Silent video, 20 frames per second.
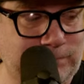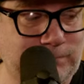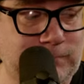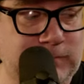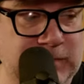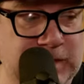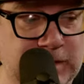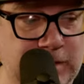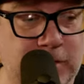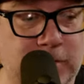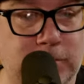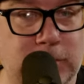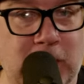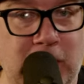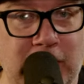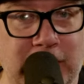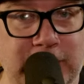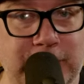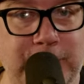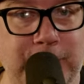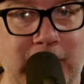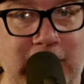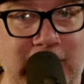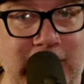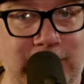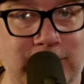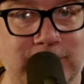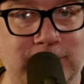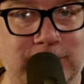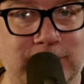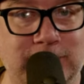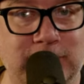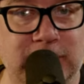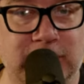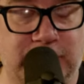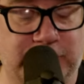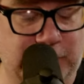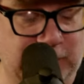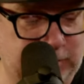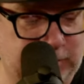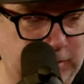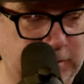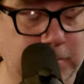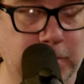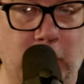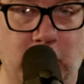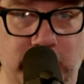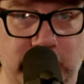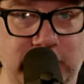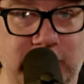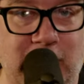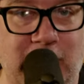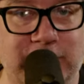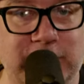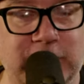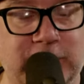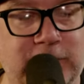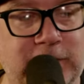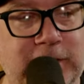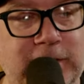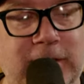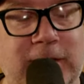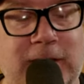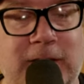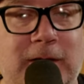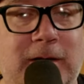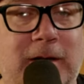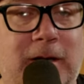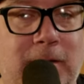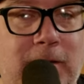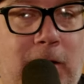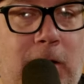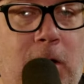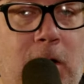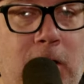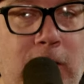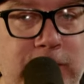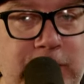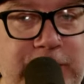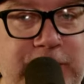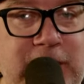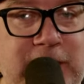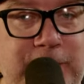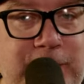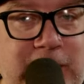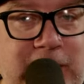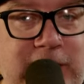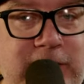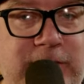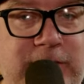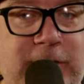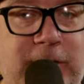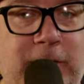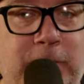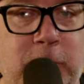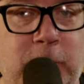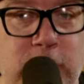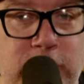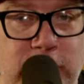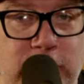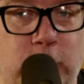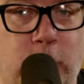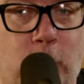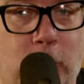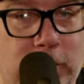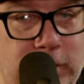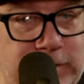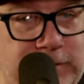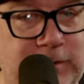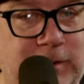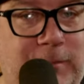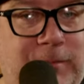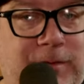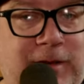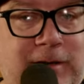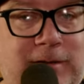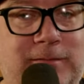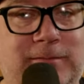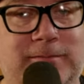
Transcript: you know, Brian, Matt, especially Mark, obviously, all on the same page here, moving towards something.